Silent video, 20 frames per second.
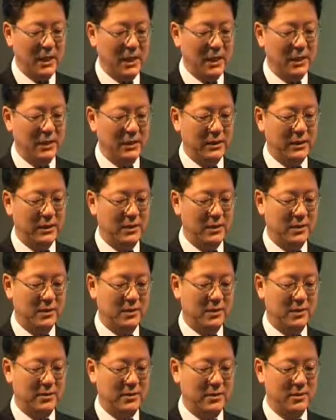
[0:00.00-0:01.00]
And
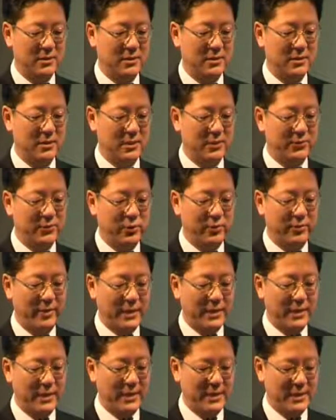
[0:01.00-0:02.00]

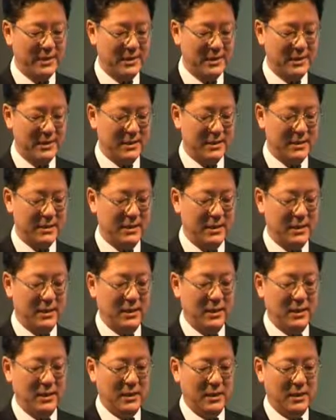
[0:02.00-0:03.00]
subgroup analysis
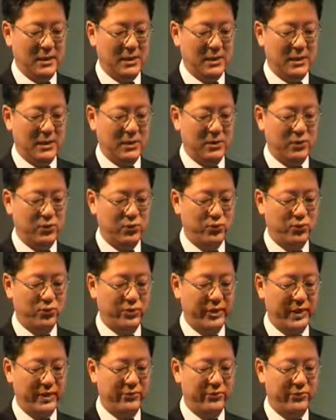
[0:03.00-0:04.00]

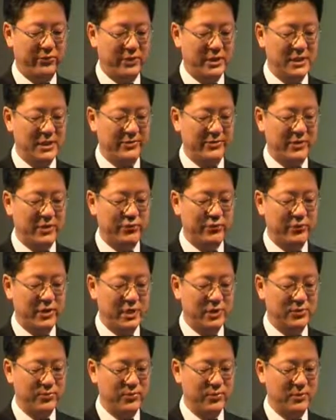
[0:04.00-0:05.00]
who had received the
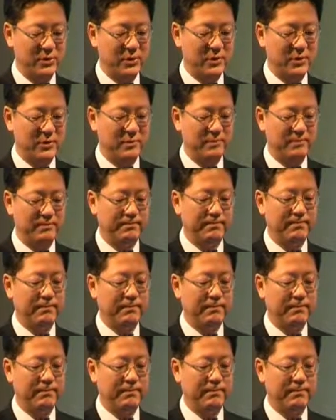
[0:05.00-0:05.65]
transfusion